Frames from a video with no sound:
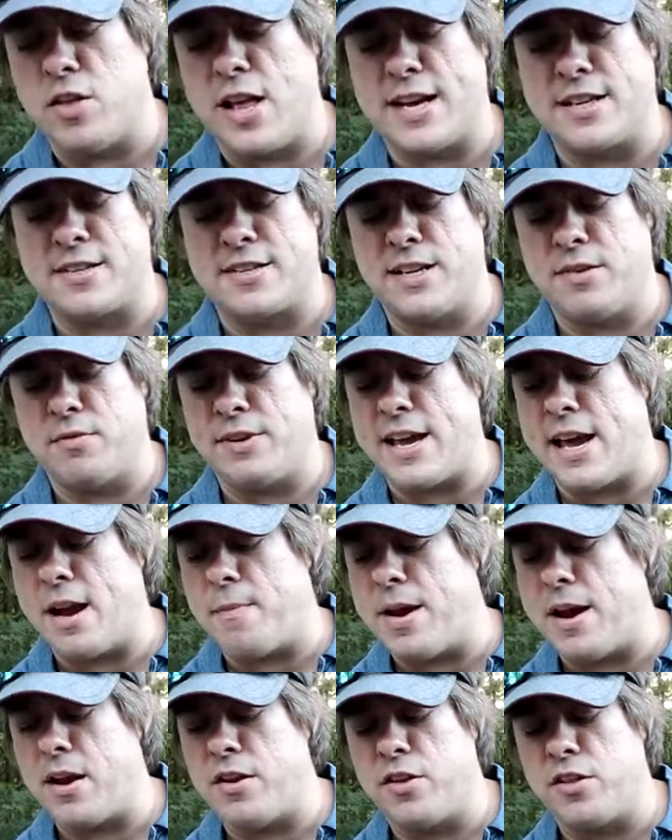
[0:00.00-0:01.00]
Like I said, we got
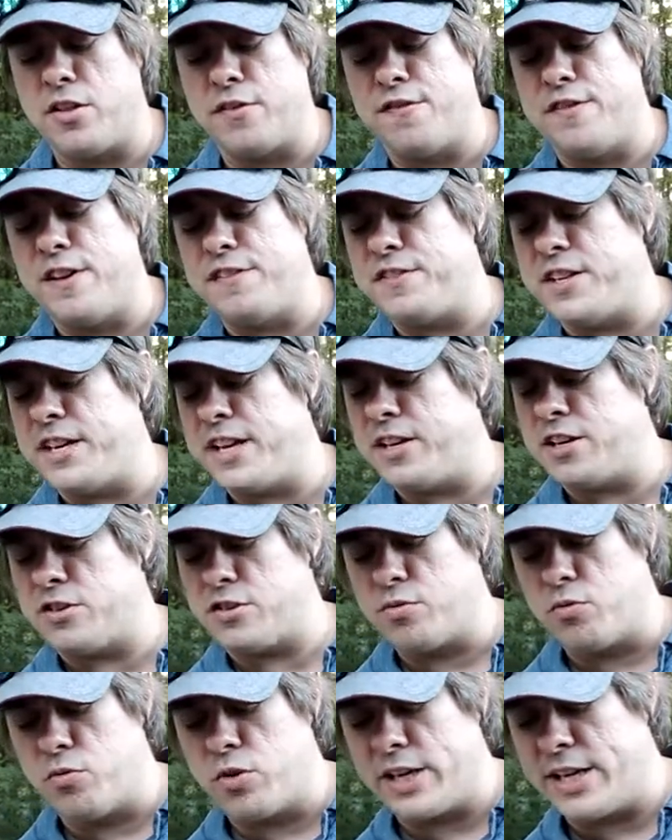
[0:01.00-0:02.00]
about another 15 to
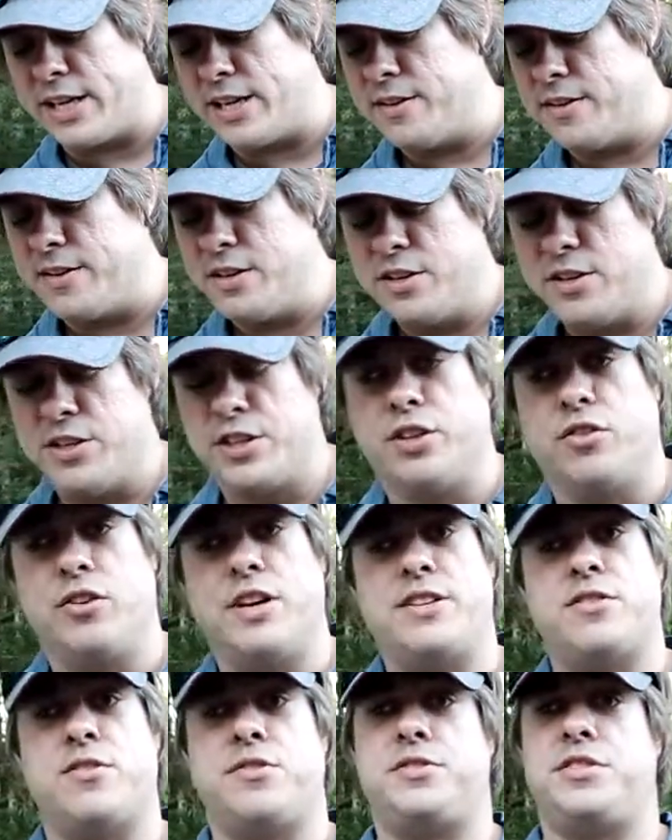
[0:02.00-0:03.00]
20
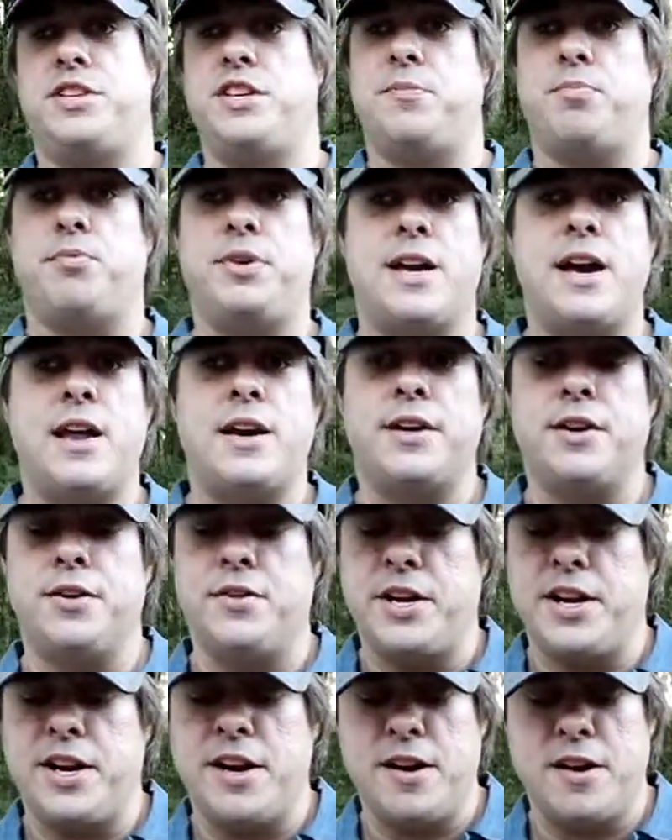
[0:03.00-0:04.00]
degrees on temp we got to go
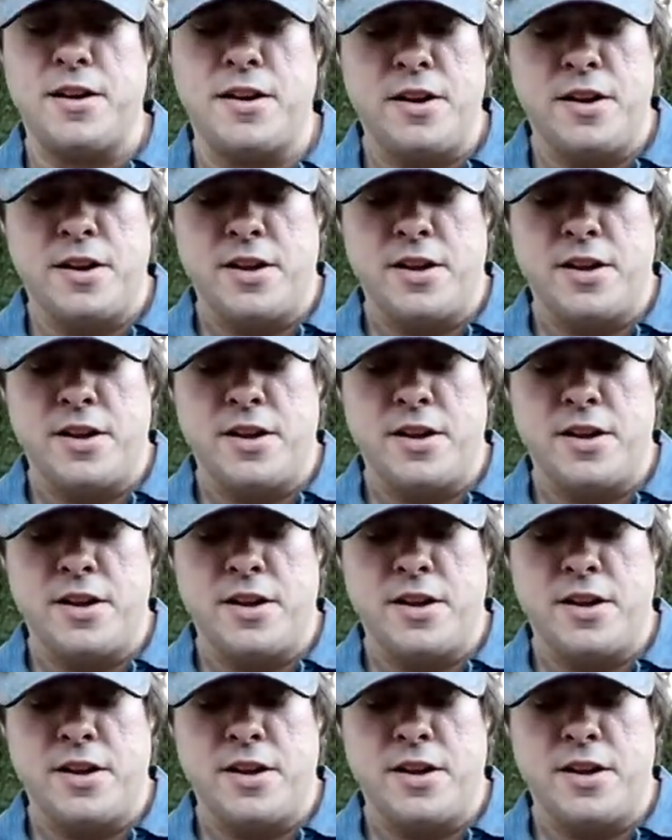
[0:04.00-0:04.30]
here.